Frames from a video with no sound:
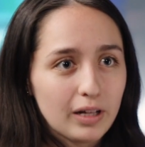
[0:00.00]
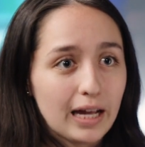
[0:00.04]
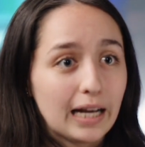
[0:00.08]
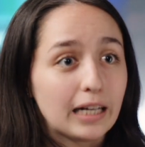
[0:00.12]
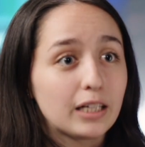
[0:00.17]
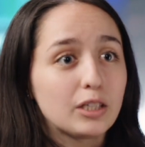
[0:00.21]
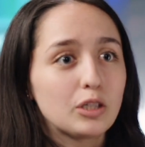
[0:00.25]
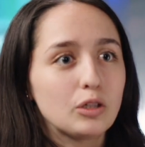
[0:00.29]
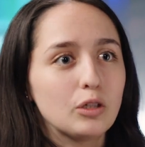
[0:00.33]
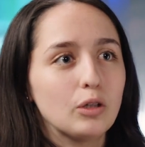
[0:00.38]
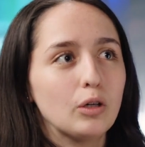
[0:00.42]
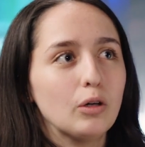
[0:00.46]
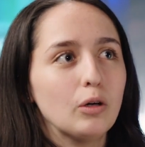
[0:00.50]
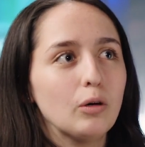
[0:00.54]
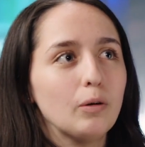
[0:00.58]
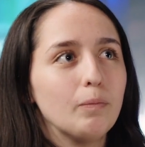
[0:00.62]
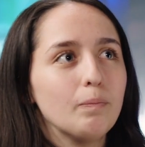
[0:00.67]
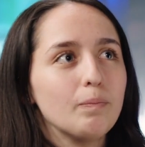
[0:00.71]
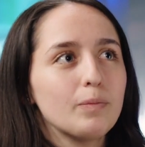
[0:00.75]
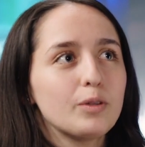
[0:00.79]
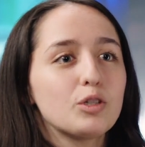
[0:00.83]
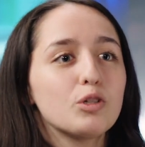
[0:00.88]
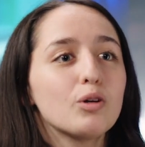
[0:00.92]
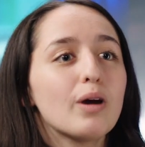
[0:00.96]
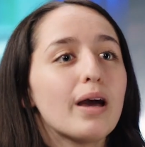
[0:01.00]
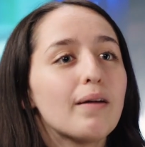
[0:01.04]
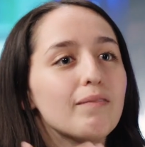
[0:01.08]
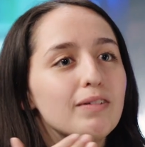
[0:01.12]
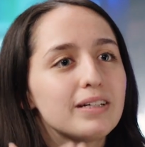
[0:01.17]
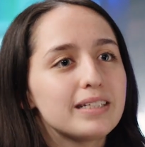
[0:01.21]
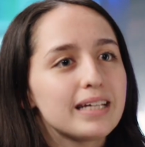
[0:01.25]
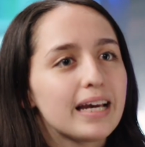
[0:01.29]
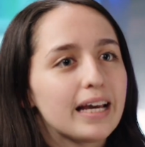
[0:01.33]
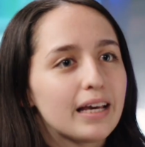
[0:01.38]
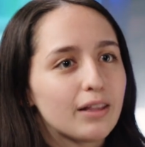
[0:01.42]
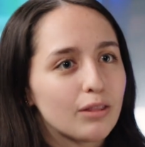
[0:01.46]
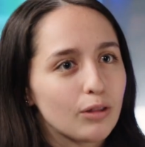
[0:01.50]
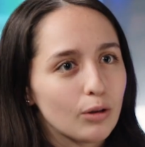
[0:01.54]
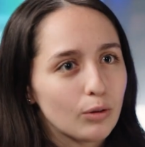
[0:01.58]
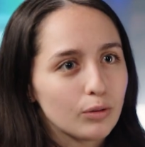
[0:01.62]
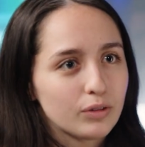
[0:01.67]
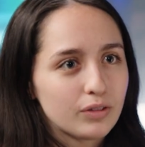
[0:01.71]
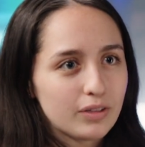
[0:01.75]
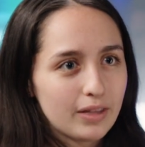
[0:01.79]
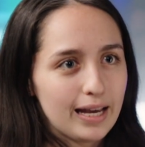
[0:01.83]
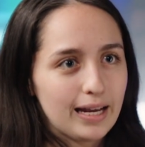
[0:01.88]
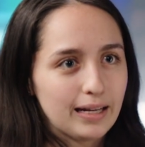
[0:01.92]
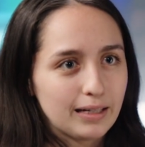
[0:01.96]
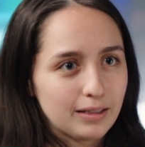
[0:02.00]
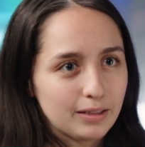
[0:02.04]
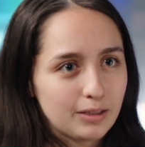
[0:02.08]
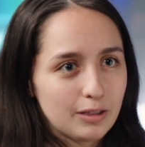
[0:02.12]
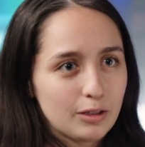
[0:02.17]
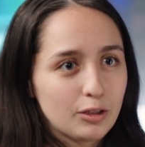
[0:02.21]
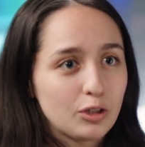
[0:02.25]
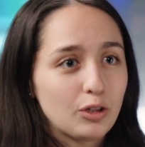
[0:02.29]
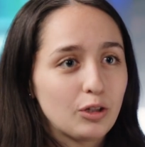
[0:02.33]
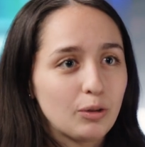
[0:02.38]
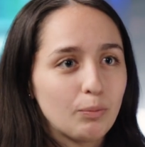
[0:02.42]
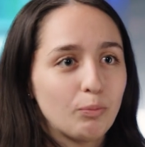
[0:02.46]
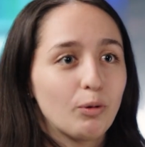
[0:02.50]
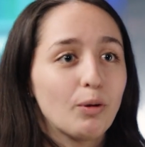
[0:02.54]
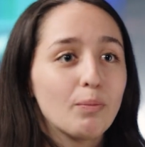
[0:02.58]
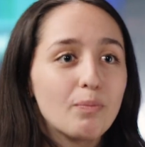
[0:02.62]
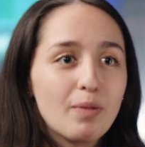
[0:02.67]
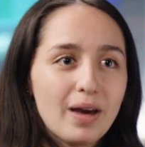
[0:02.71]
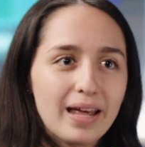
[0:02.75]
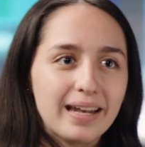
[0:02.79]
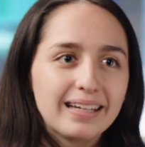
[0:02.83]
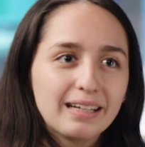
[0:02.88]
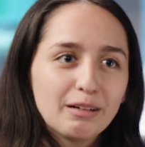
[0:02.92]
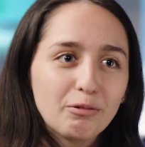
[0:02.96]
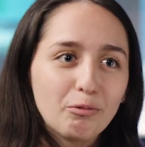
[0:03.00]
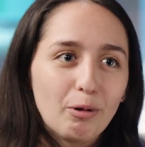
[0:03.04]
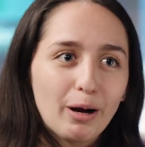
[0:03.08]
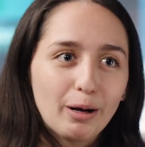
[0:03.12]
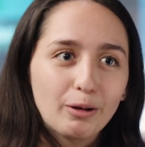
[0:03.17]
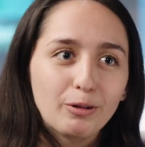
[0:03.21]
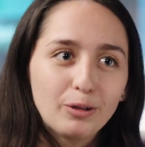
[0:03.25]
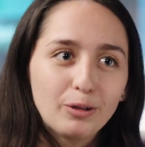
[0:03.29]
like to evitate those things, to prevent what